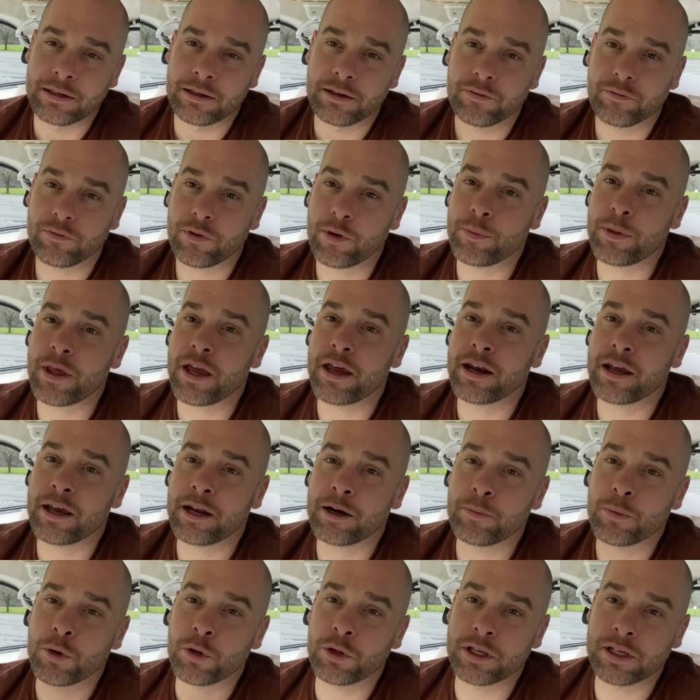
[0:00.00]
from that
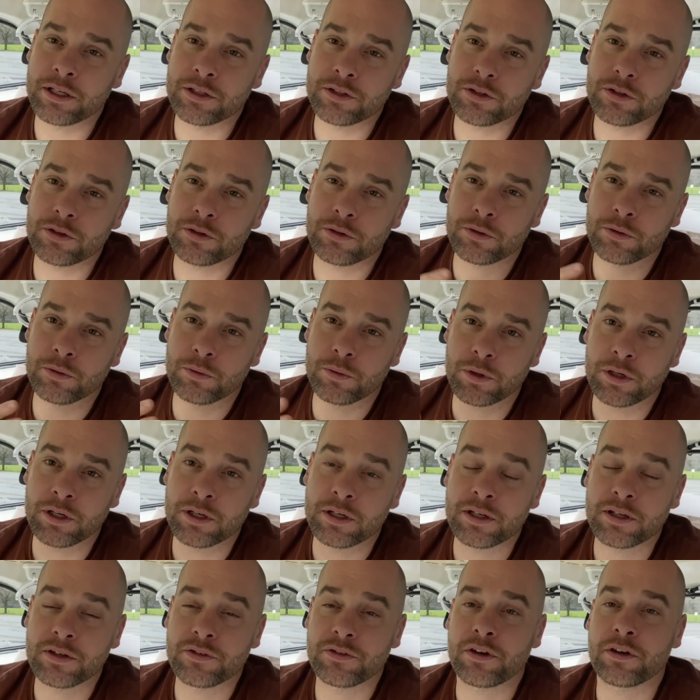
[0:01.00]
animal into what it
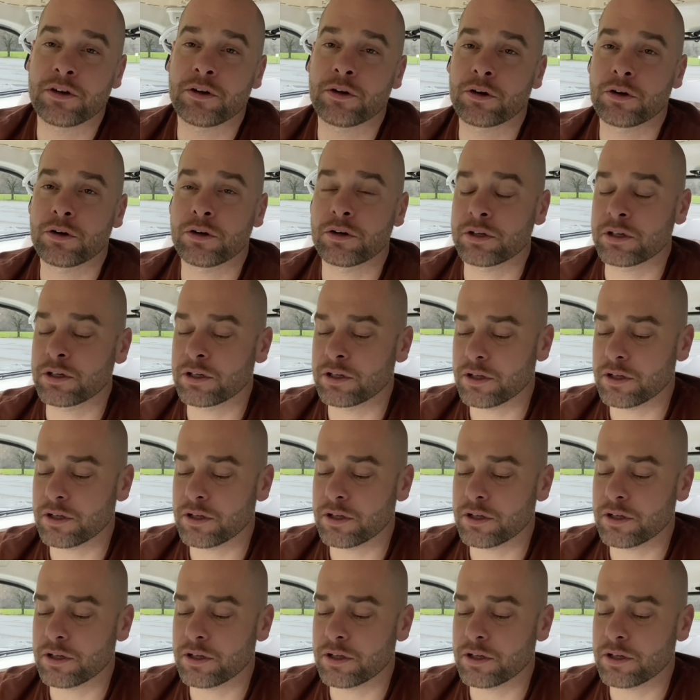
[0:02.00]
is that you're cooking,